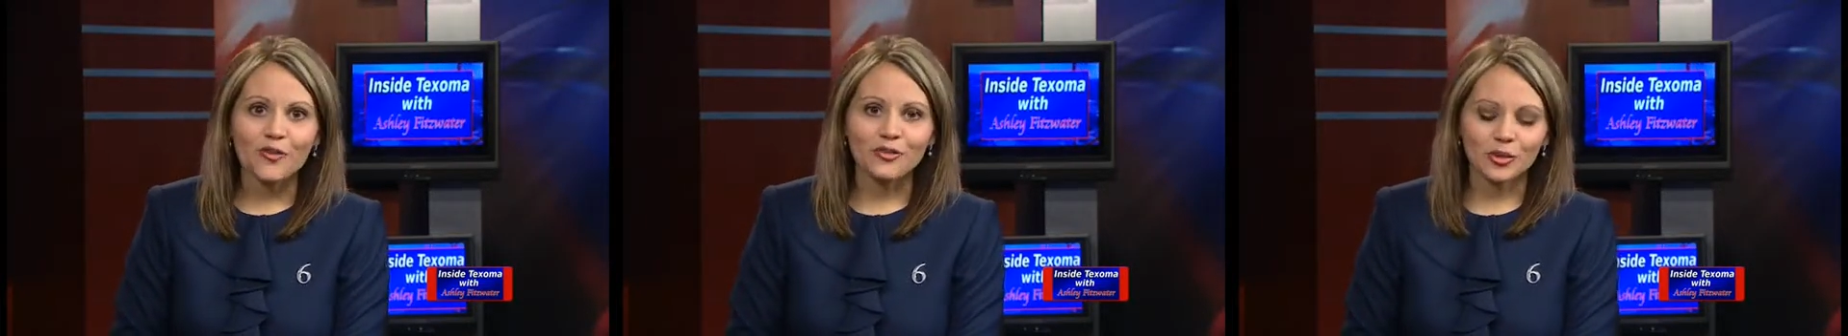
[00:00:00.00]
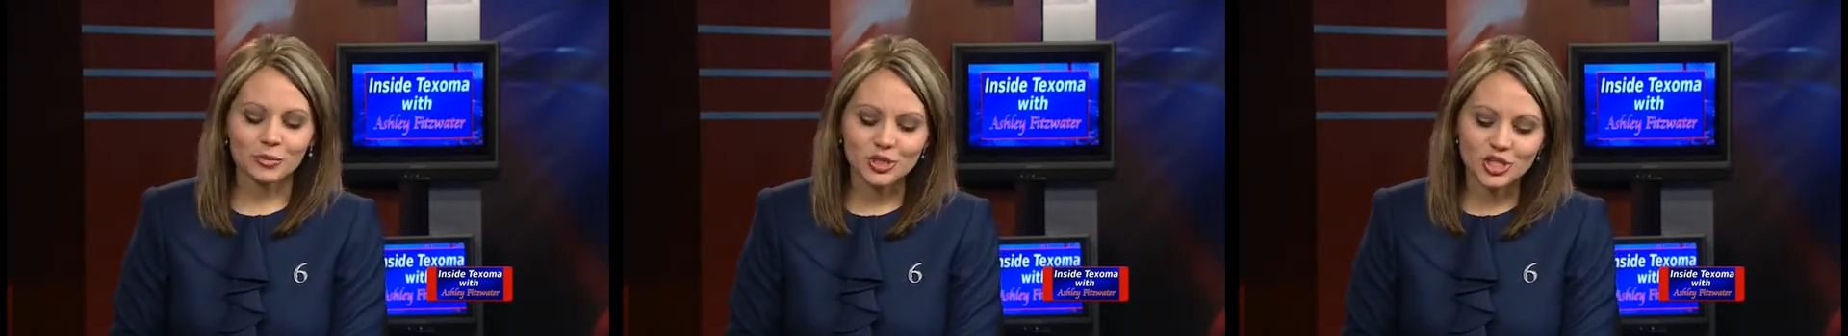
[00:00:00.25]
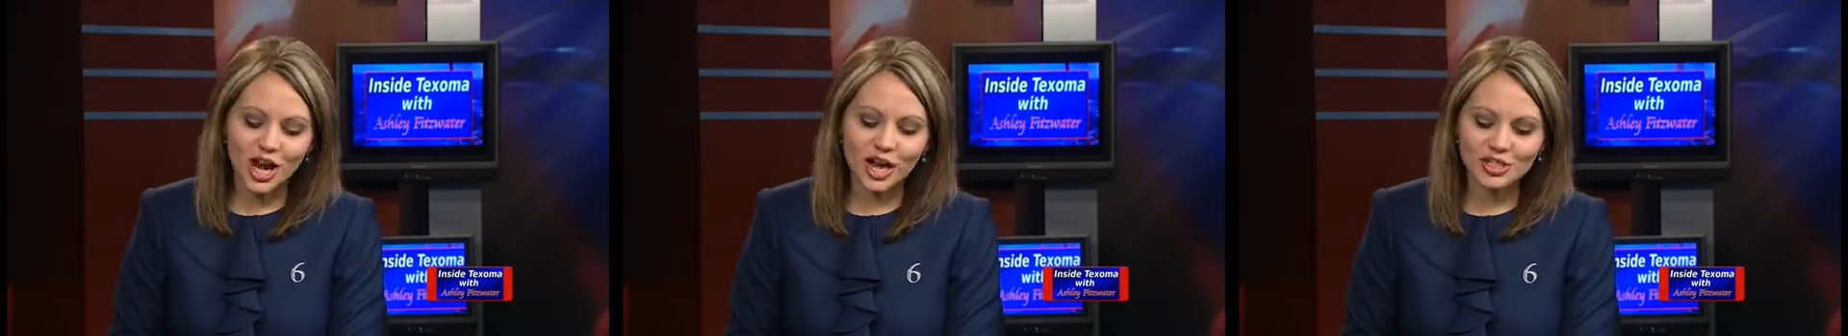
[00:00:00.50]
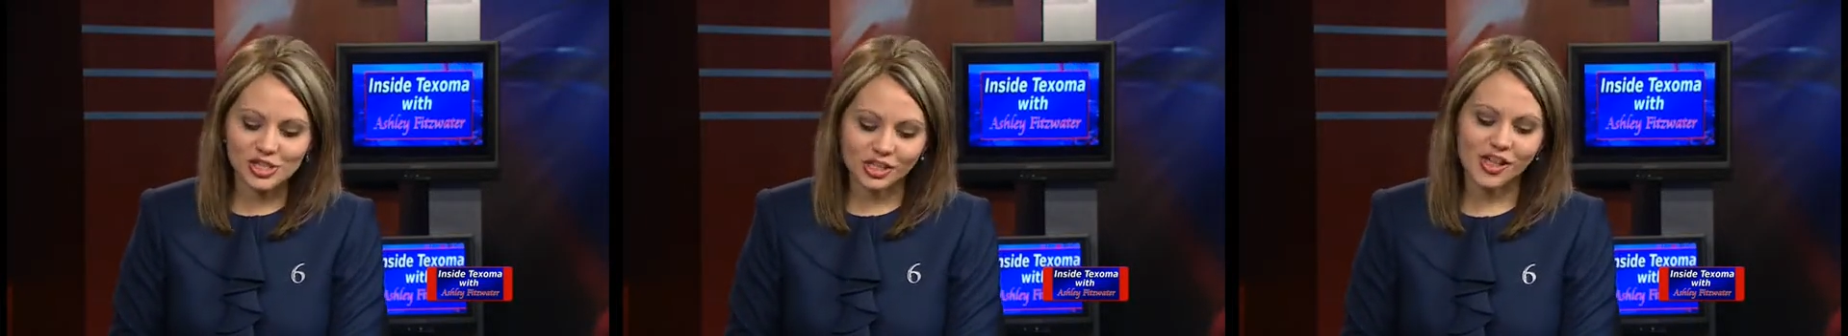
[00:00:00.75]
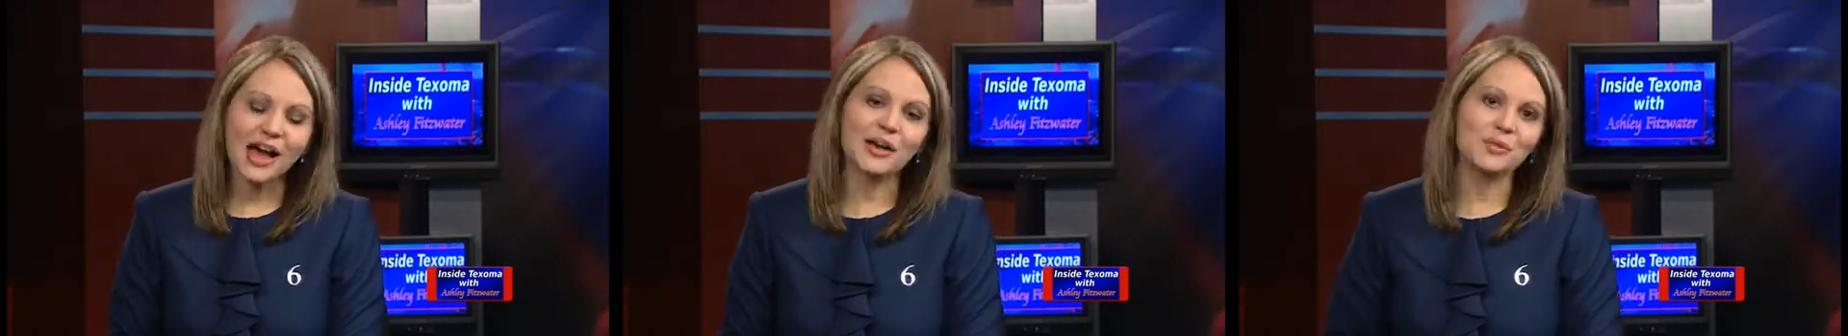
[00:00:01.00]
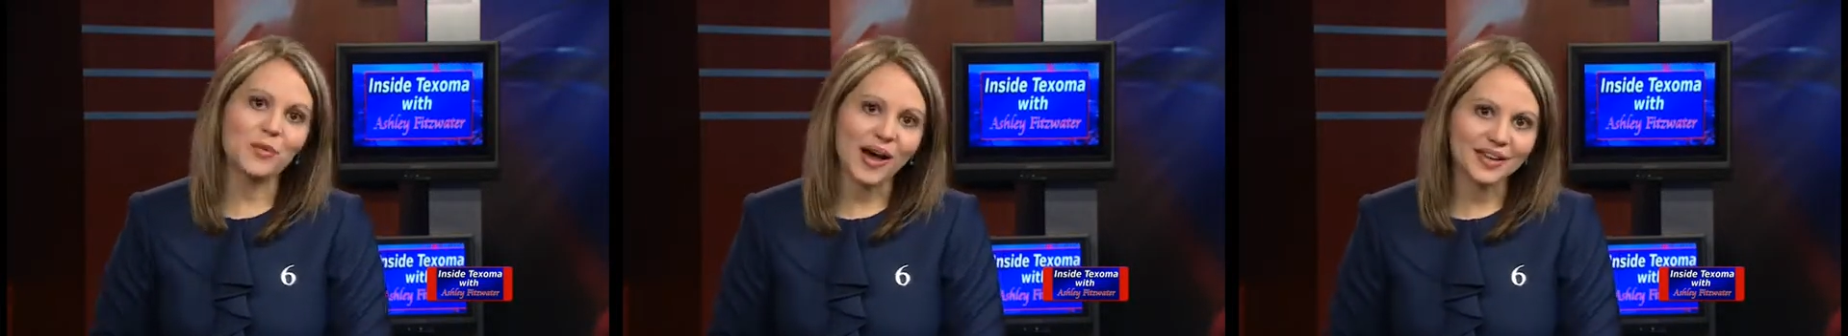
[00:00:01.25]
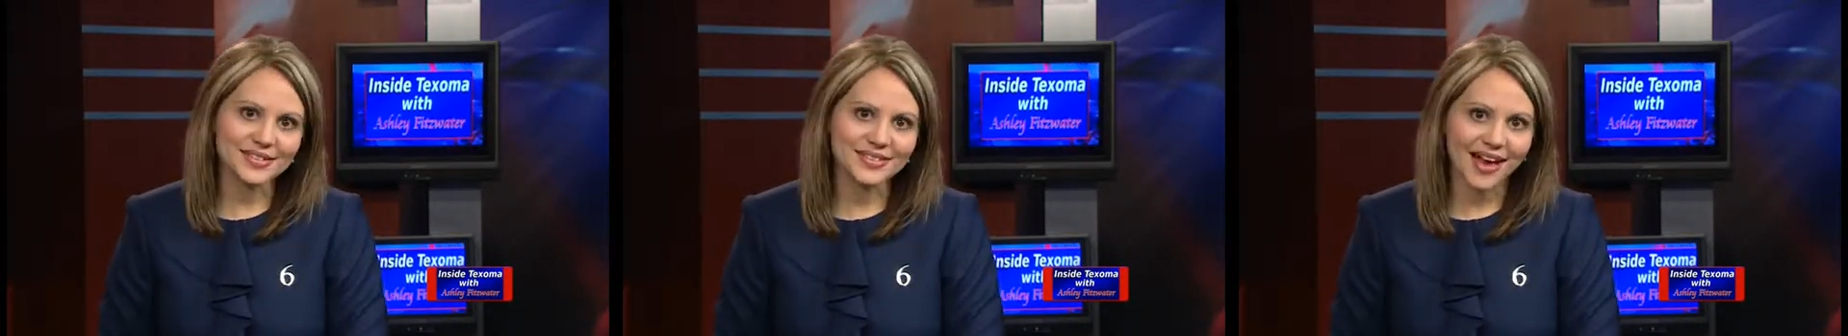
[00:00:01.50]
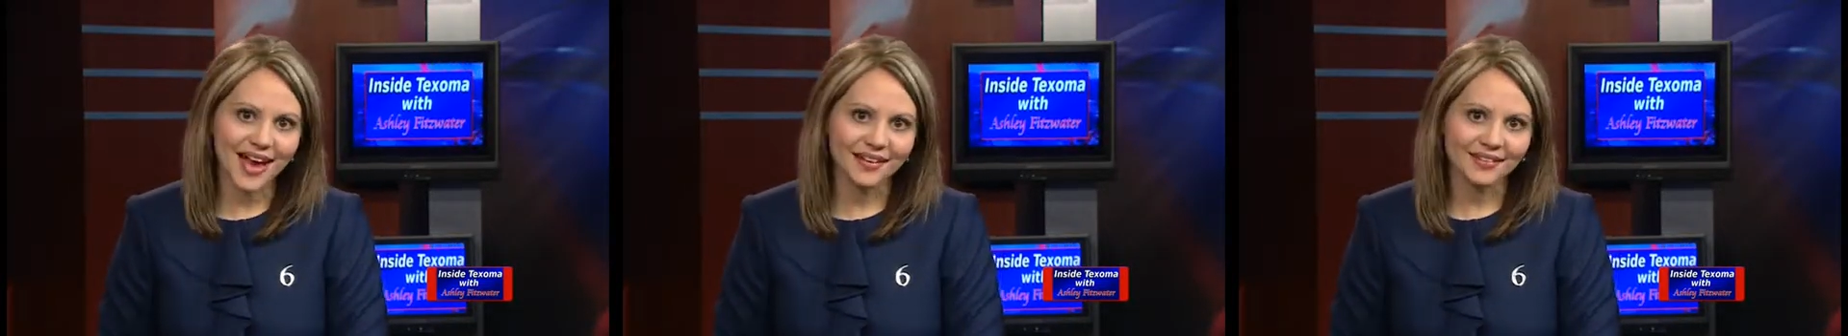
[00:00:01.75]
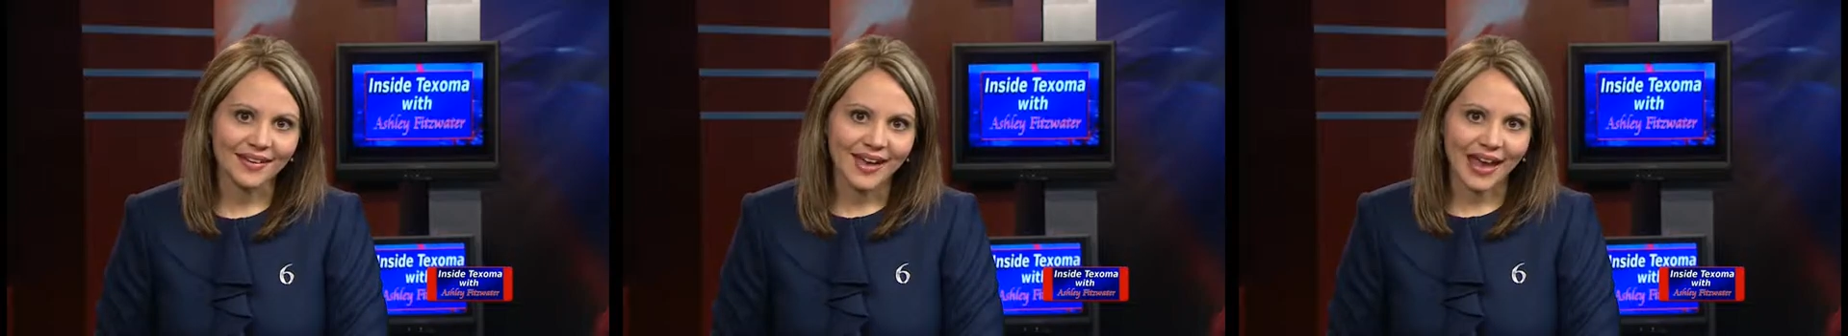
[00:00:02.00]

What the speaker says: from Judge Clyde Whiteside